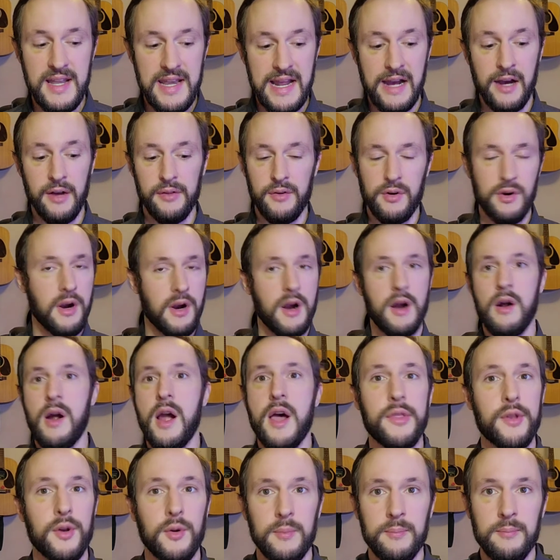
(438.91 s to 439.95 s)
Now, there
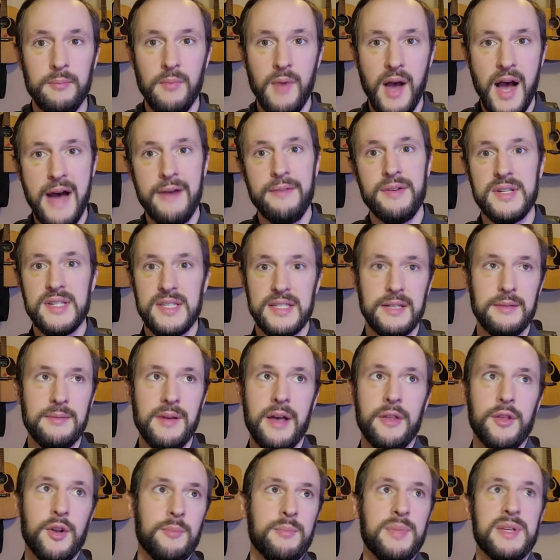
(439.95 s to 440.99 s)
are obviously
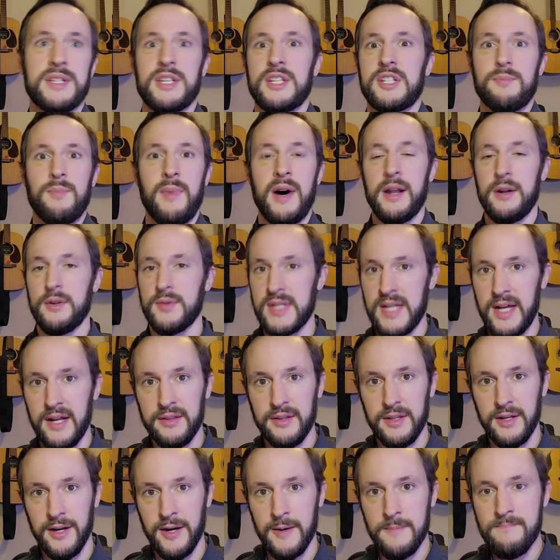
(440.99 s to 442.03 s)
other business models
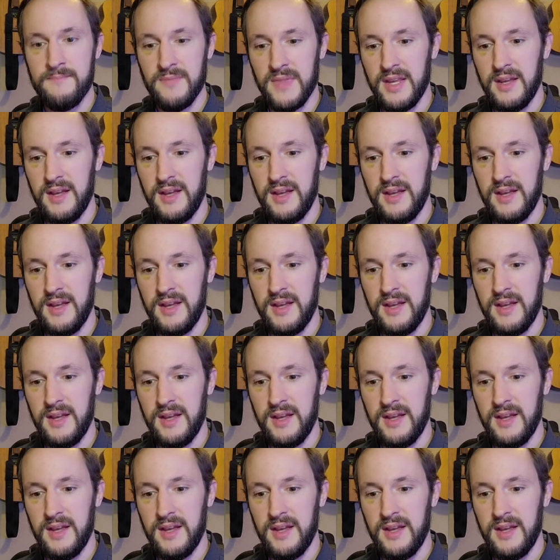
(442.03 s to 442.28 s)
out there